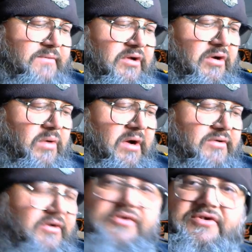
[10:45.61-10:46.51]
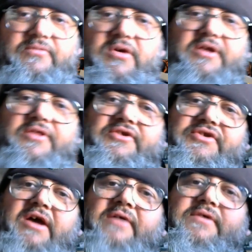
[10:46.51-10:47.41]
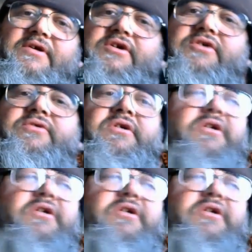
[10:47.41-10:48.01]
to go out and do some running this afternoon